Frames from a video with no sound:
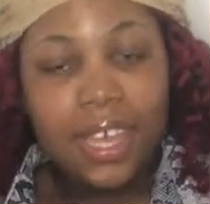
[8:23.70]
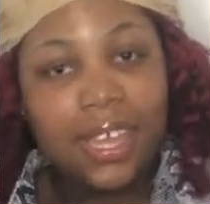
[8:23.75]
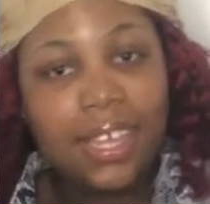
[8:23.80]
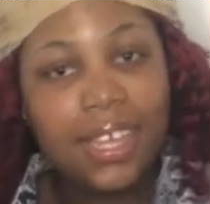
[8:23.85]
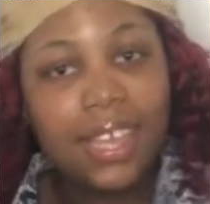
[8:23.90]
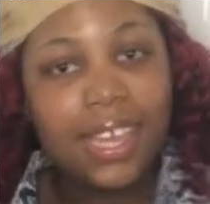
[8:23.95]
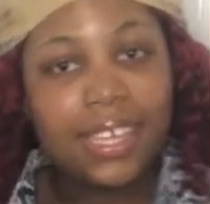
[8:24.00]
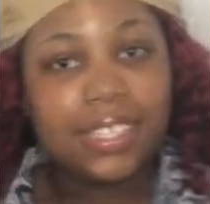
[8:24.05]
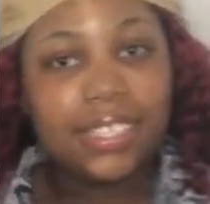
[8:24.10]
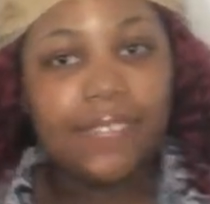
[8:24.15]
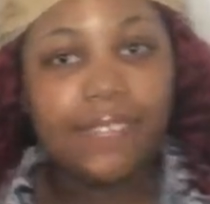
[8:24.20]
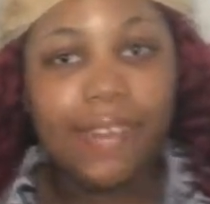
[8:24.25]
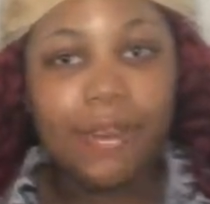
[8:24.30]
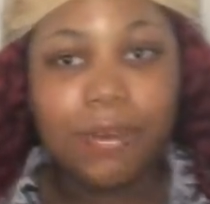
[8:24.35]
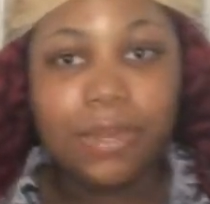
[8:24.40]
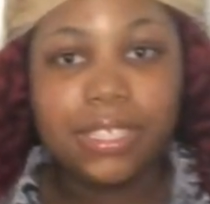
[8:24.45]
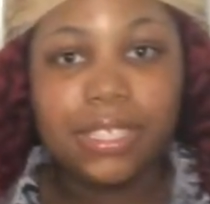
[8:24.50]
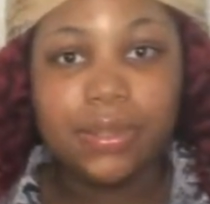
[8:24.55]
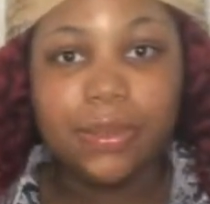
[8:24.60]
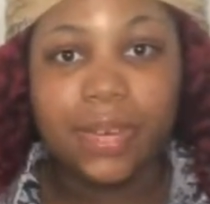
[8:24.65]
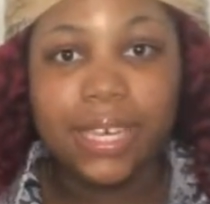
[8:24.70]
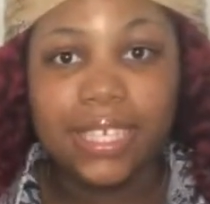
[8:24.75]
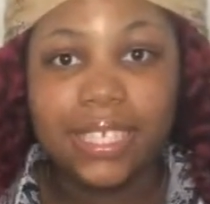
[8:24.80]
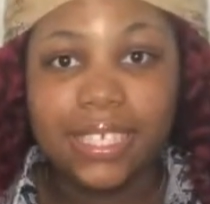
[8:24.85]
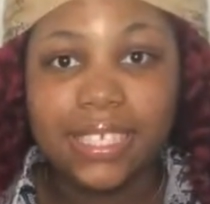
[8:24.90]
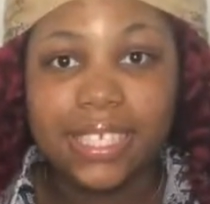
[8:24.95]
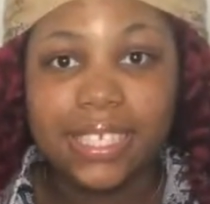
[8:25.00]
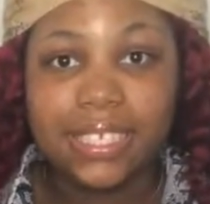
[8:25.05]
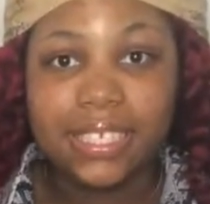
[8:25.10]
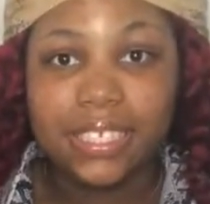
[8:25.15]
Yes, if I was to wear
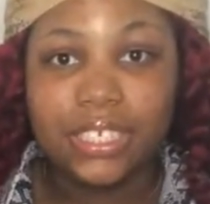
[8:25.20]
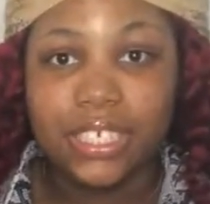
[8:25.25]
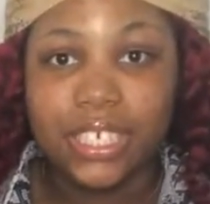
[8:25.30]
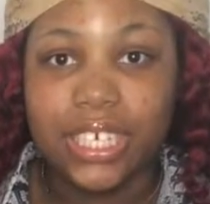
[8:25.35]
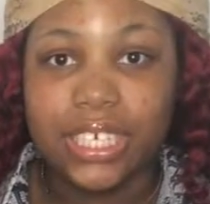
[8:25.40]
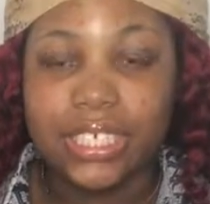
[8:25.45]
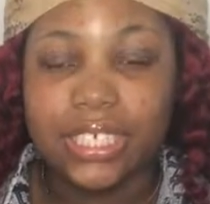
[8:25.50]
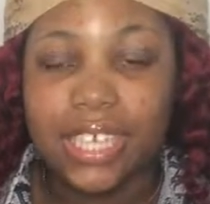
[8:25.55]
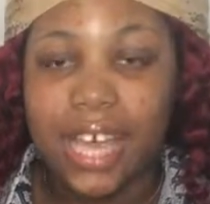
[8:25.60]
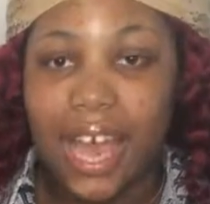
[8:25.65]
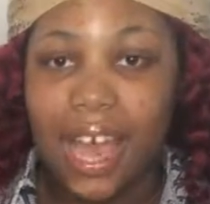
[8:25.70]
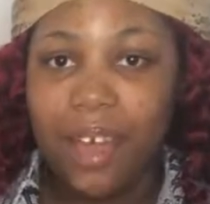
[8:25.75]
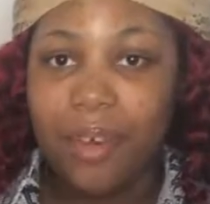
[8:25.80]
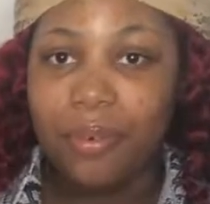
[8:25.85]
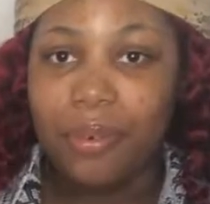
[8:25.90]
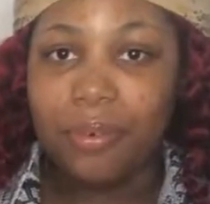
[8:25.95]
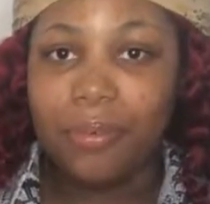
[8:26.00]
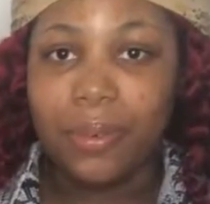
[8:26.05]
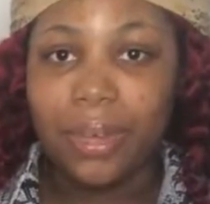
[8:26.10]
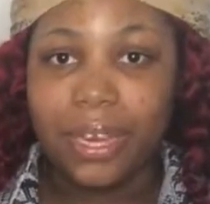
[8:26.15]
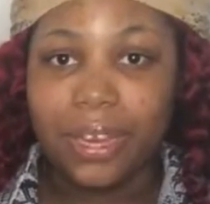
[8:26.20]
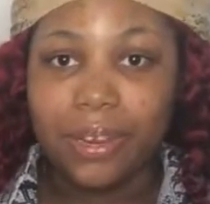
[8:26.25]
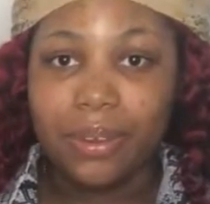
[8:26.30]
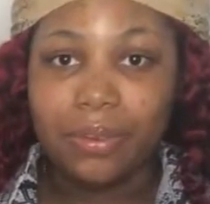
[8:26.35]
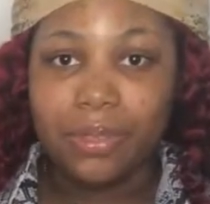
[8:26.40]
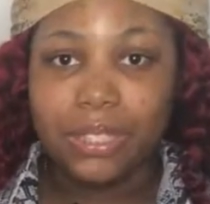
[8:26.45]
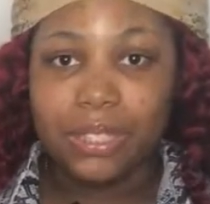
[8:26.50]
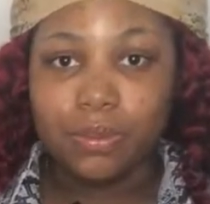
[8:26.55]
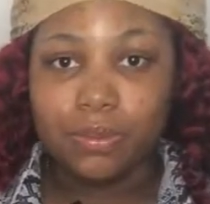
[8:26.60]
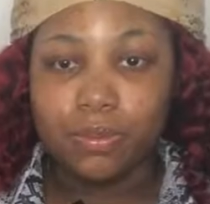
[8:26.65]
this as a dress, I would wear it
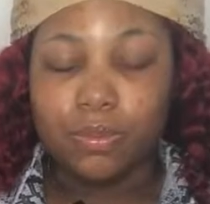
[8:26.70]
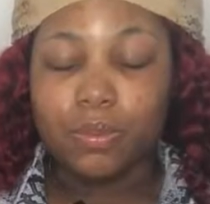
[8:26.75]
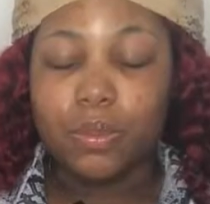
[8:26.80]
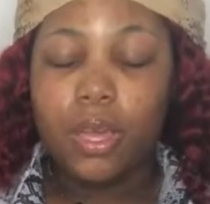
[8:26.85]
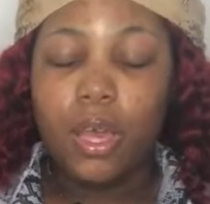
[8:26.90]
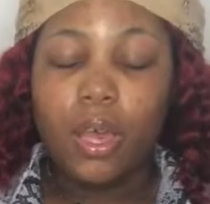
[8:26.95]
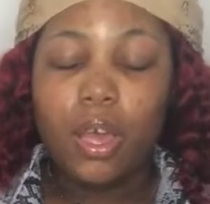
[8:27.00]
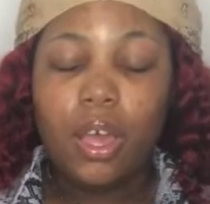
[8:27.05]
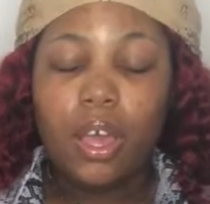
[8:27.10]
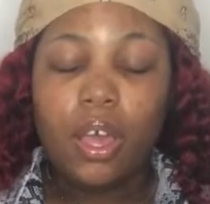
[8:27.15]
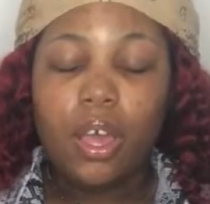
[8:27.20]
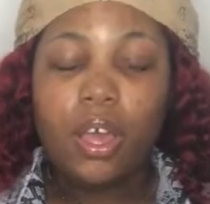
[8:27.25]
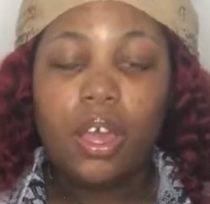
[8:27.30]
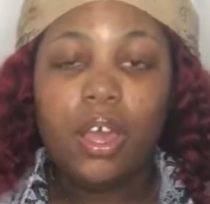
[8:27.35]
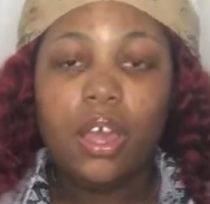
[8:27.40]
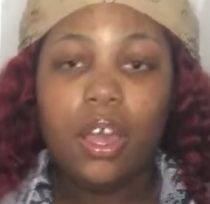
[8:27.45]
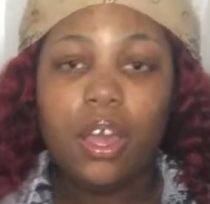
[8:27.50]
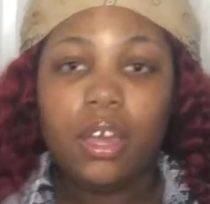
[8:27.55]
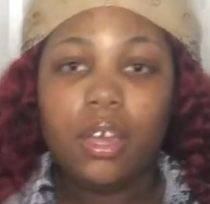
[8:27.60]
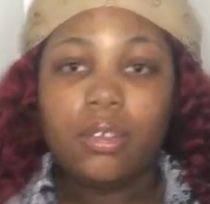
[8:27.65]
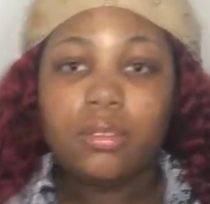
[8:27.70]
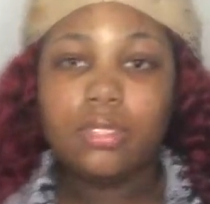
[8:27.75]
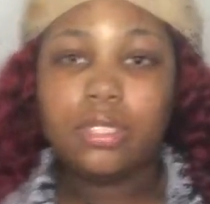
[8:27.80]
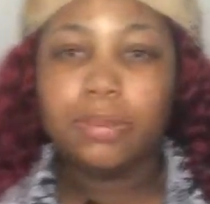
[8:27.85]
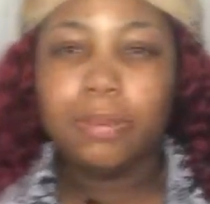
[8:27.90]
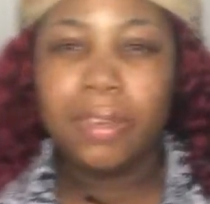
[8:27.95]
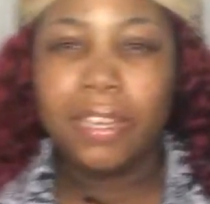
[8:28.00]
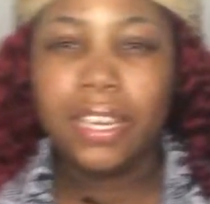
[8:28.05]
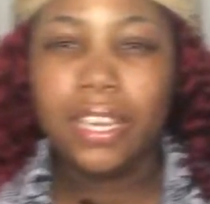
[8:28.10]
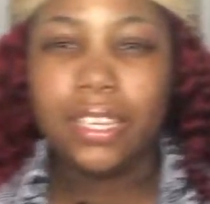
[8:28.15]
with some um,
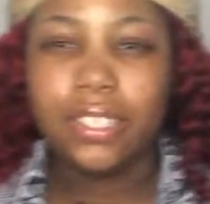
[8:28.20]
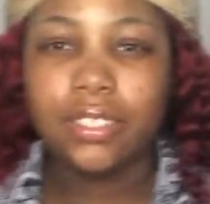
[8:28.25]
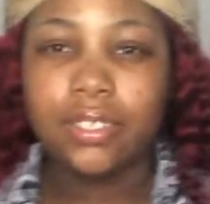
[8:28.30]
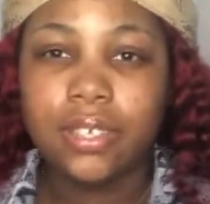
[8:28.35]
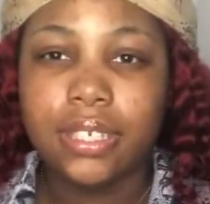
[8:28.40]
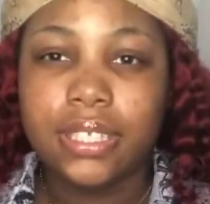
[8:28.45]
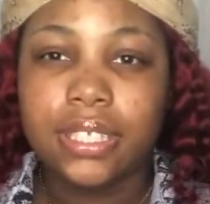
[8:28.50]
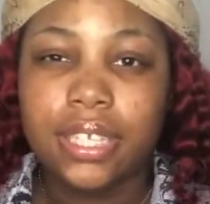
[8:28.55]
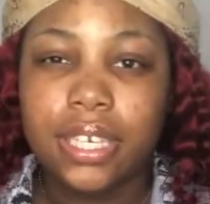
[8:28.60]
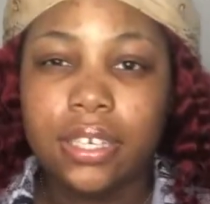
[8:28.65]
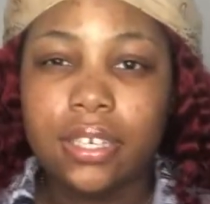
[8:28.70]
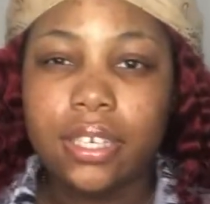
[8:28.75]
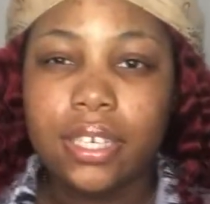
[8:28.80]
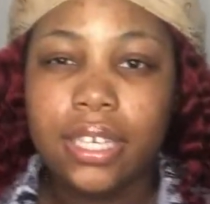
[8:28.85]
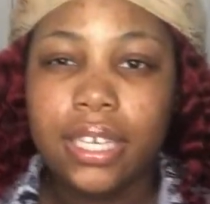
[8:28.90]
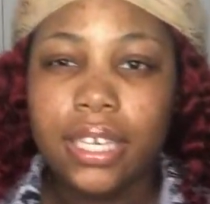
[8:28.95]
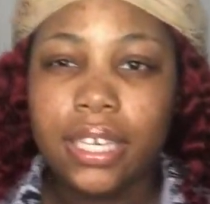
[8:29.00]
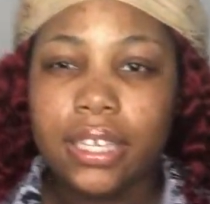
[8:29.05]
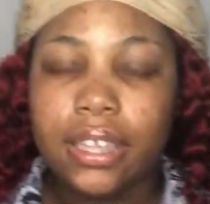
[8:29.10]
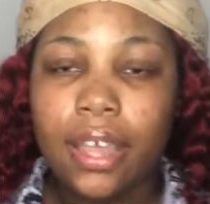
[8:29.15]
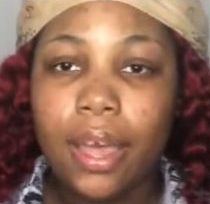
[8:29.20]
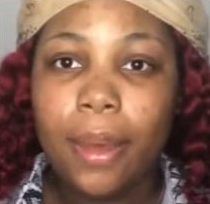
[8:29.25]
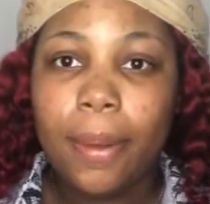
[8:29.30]
spandex shorts underneath.